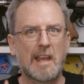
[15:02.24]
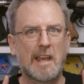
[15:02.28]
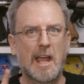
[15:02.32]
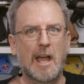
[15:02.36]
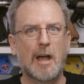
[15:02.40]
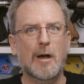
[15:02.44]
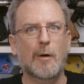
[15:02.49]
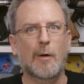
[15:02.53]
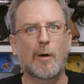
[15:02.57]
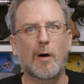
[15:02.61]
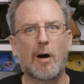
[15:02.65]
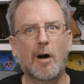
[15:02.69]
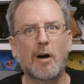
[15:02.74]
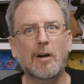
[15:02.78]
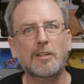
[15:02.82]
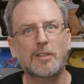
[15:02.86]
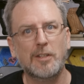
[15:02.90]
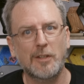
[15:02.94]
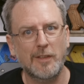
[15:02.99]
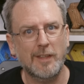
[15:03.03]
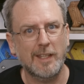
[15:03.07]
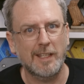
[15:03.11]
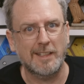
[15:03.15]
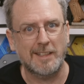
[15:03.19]
Now,
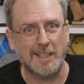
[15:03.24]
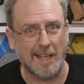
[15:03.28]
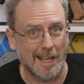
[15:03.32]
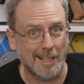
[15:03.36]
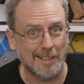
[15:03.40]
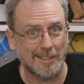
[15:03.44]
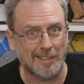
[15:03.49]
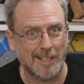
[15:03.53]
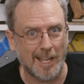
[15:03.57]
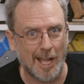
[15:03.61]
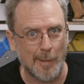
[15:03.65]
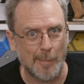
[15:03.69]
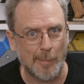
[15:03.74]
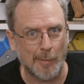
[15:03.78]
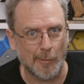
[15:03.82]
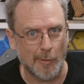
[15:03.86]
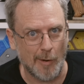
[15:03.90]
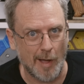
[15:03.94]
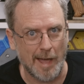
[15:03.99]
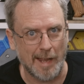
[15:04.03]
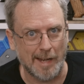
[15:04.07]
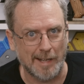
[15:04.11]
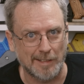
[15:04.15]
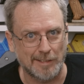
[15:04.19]
onto the test
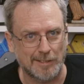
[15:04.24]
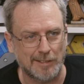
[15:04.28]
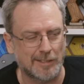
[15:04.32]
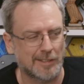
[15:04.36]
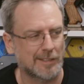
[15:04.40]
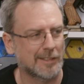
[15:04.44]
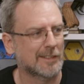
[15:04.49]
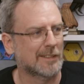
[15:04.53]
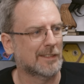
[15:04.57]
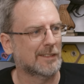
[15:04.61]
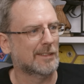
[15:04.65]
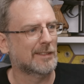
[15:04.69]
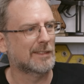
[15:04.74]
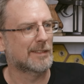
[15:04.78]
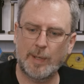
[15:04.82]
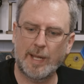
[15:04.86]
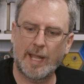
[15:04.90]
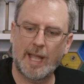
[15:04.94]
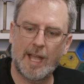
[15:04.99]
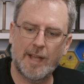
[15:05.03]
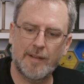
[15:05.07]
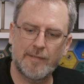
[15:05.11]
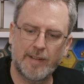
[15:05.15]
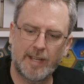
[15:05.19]
apparatus. We
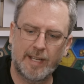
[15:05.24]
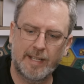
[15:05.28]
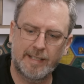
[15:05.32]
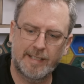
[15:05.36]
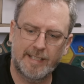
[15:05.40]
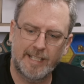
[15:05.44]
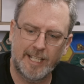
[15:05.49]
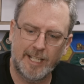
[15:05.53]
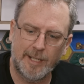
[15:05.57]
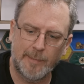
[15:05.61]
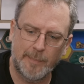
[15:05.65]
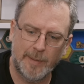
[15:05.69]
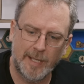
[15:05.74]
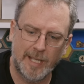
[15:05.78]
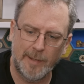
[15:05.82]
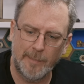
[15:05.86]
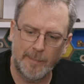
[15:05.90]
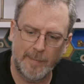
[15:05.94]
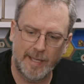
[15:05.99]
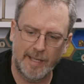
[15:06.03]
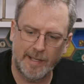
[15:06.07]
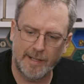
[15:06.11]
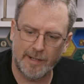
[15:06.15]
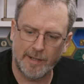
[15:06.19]
have a dB
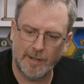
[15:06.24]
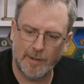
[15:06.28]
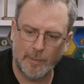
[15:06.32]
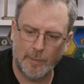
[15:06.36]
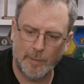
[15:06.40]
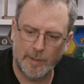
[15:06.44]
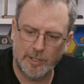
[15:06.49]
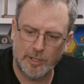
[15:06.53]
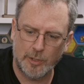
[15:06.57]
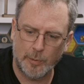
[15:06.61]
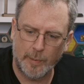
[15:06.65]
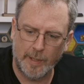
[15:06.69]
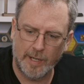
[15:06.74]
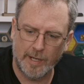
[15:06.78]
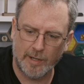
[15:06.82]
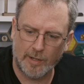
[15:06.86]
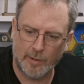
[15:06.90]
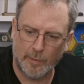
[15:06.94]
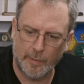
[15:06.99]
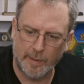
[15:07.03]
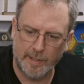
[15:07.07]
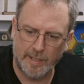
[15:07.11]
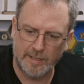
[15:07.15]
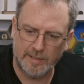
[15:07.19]
meter, which we are
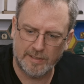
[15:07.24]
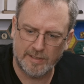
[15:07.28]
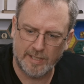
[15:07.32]
going to